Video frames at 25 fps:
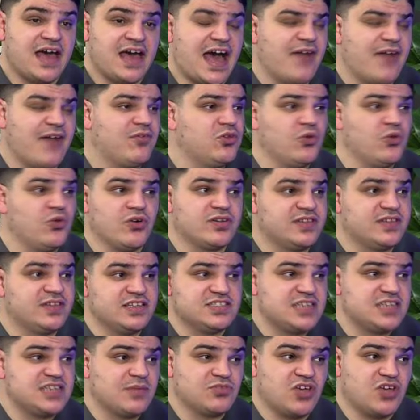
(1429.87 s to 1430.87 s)
Have a look.
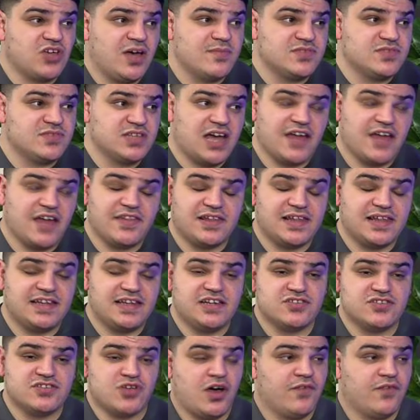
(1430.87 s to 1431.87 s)
There's sometimes other
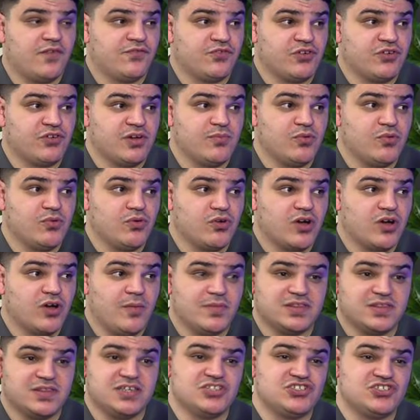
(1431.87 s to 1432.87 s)
lenders offering more
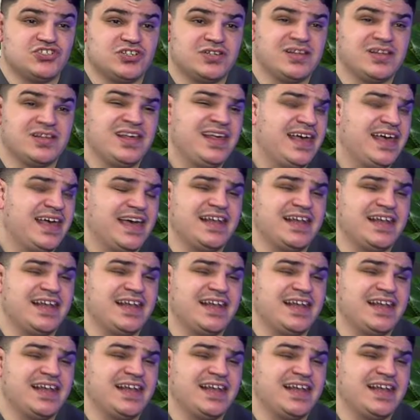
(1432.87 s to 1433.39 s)
competition,